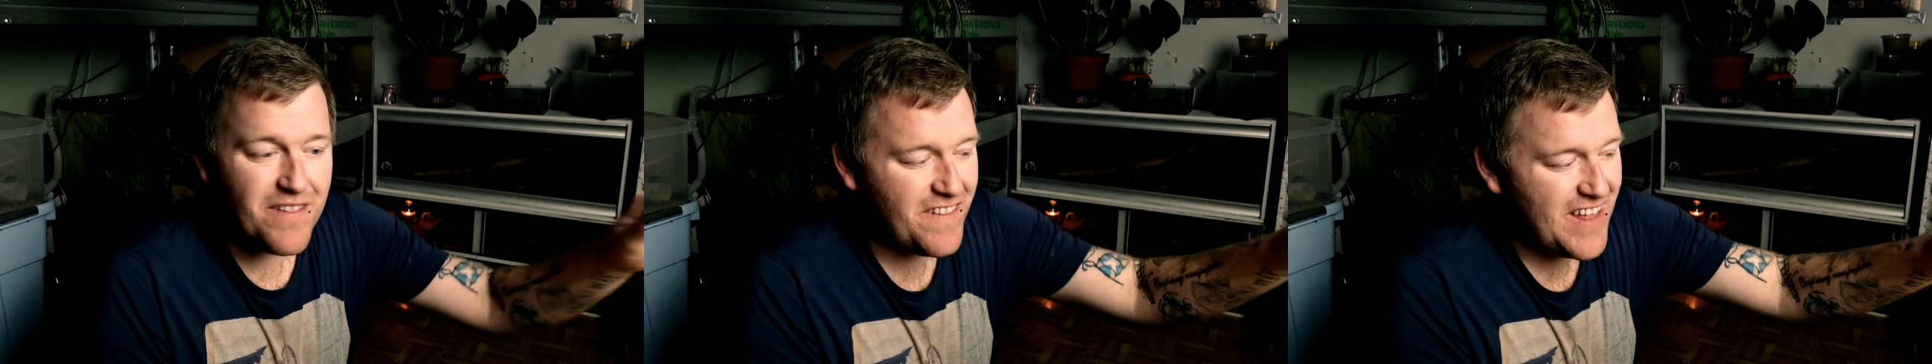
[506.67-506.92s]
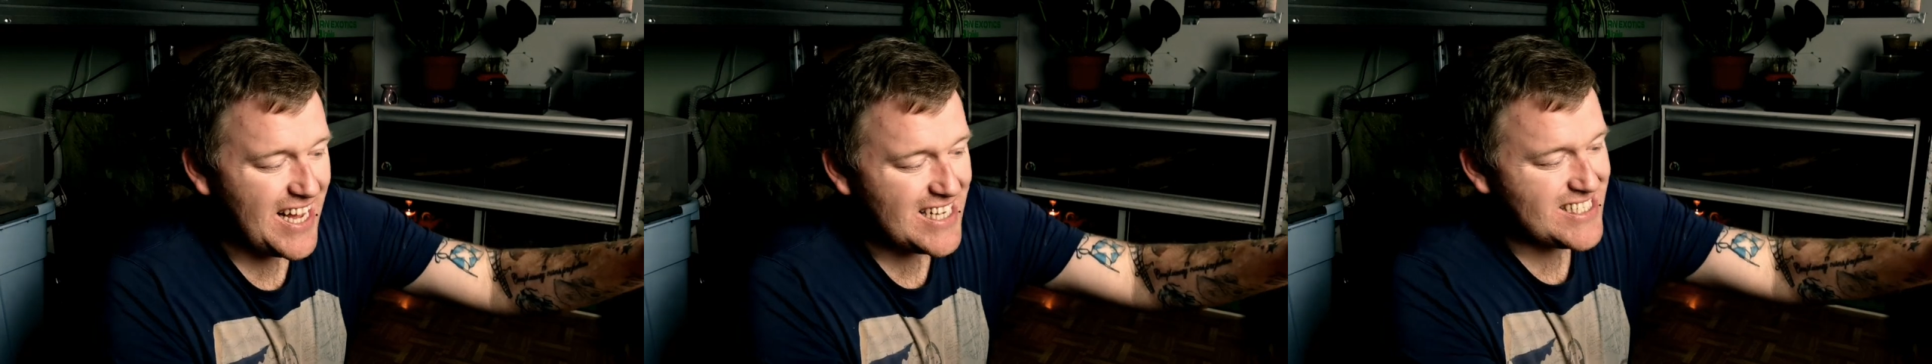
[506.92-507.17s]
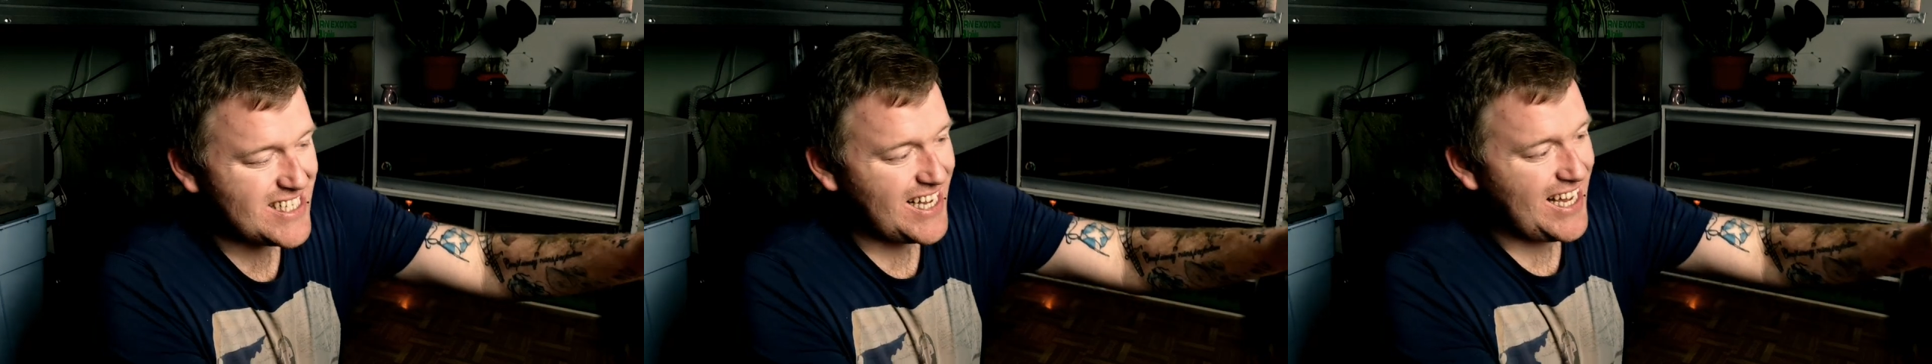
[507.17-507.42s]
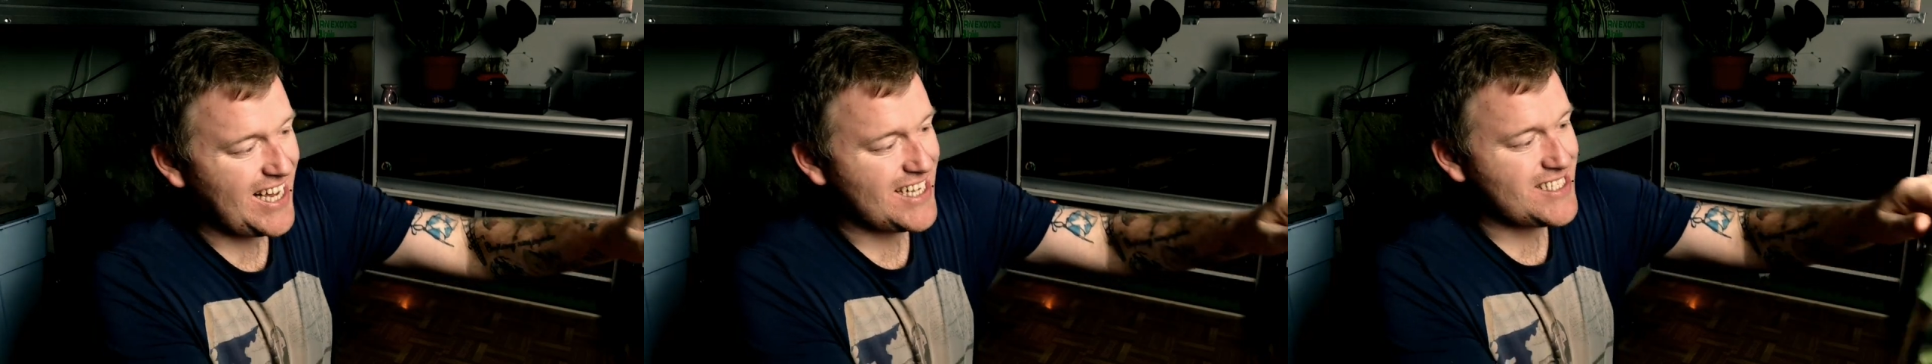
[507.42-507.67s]
But
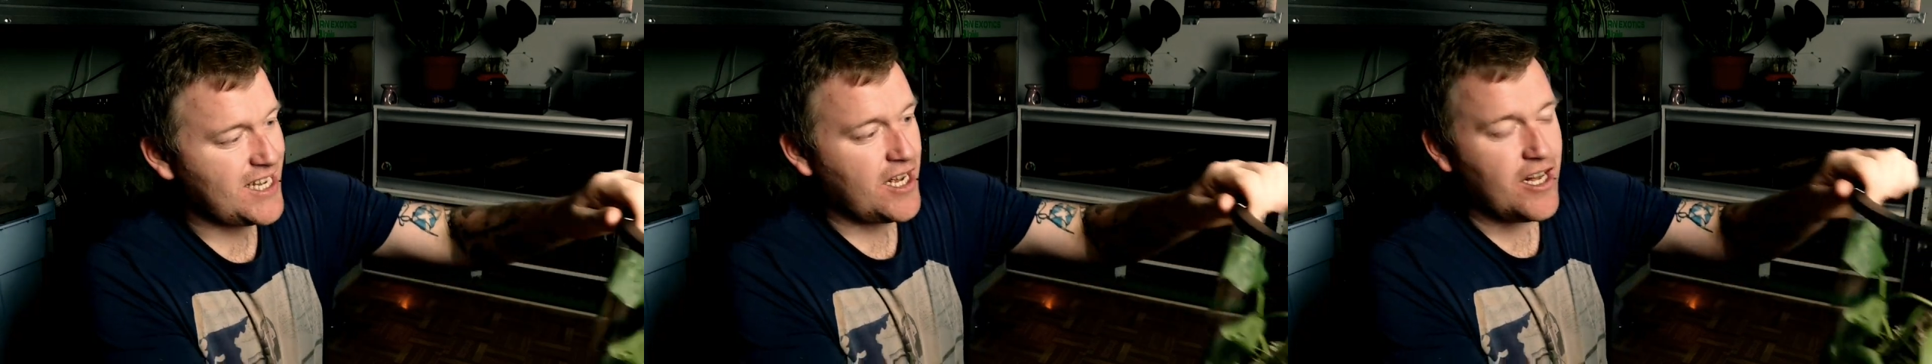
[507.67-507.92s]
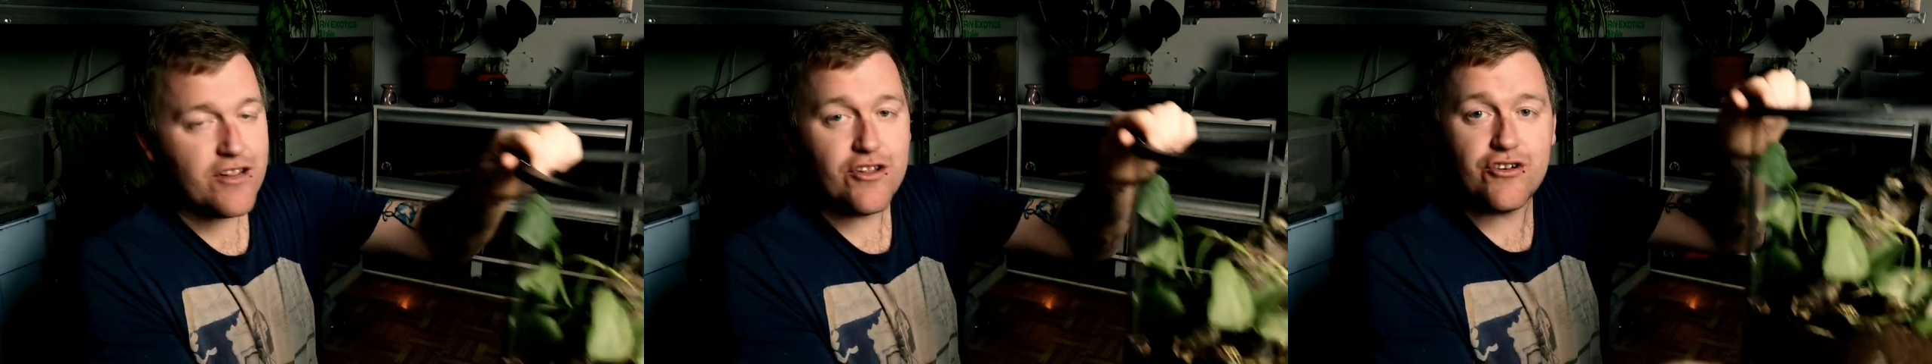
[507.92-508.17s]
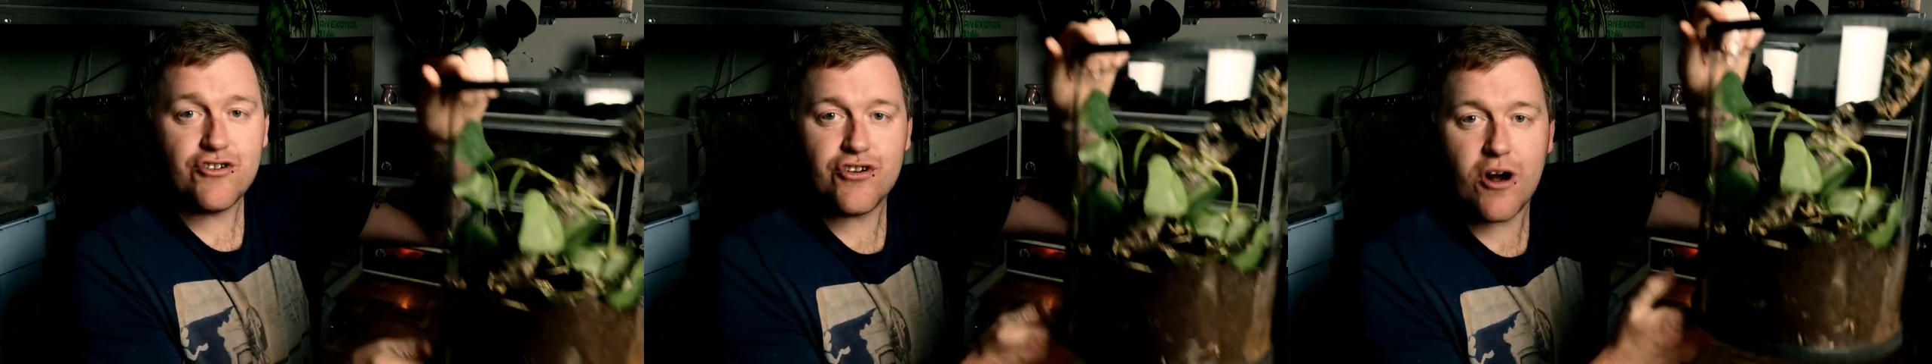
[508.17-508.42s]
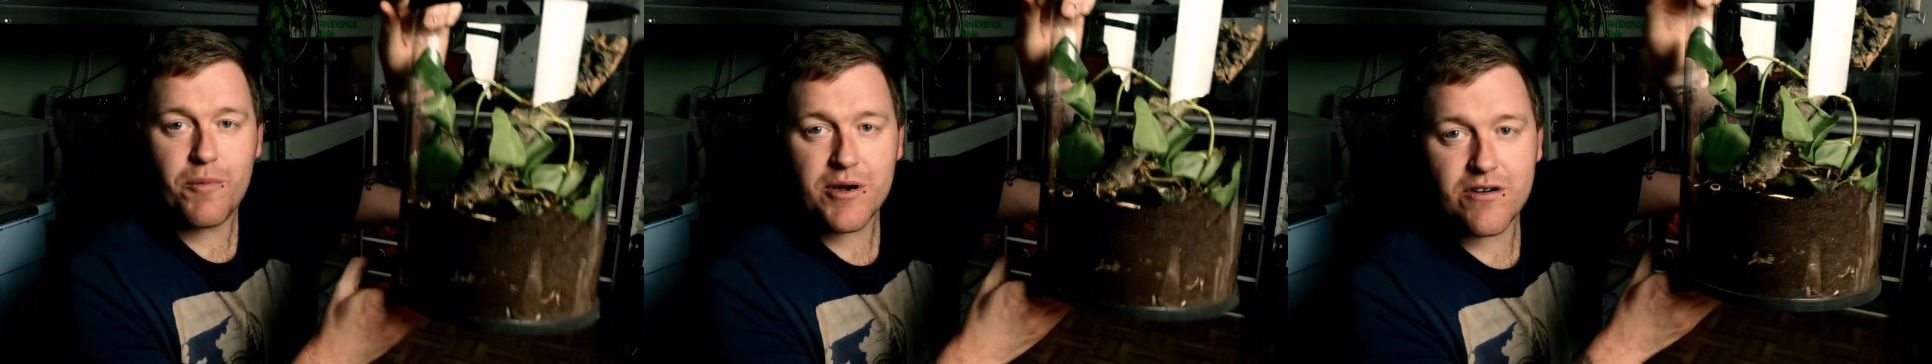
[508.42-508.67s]
this is the
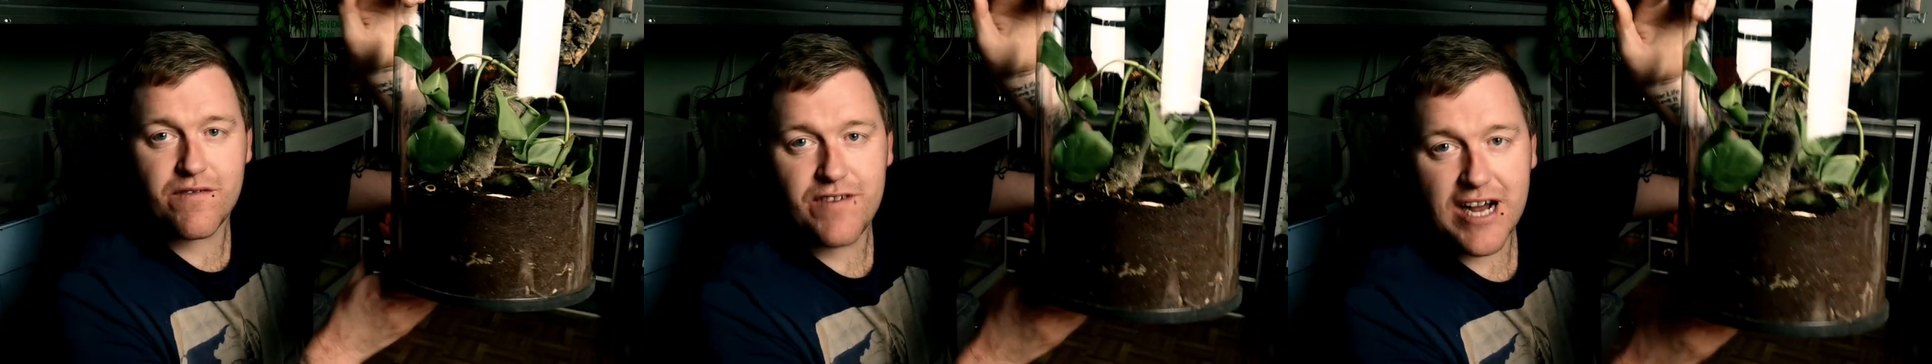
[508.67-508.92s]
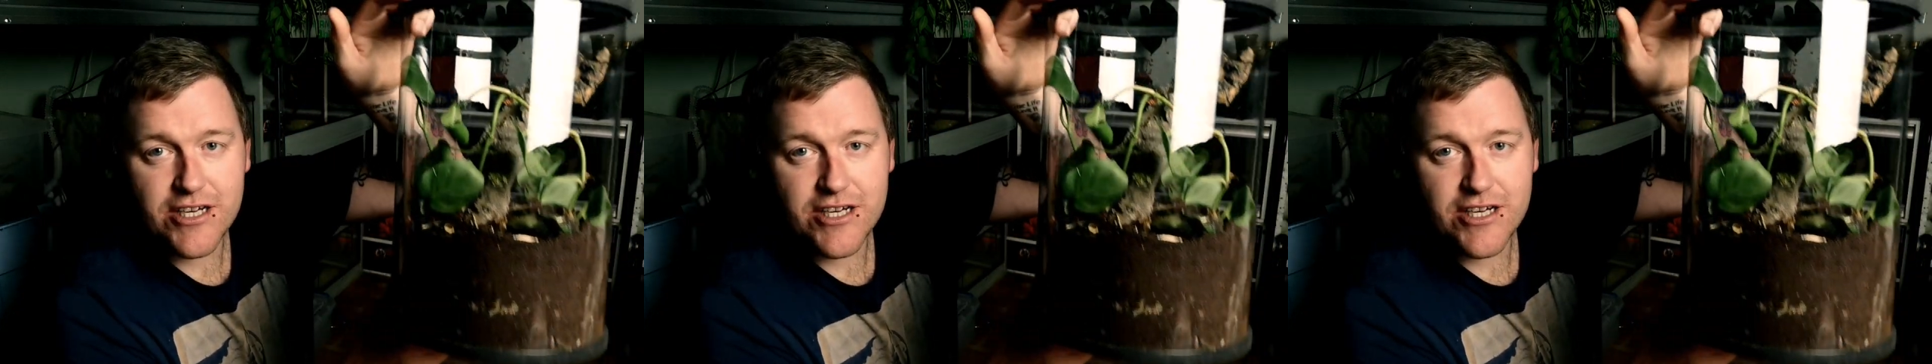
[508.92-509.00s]
Tropical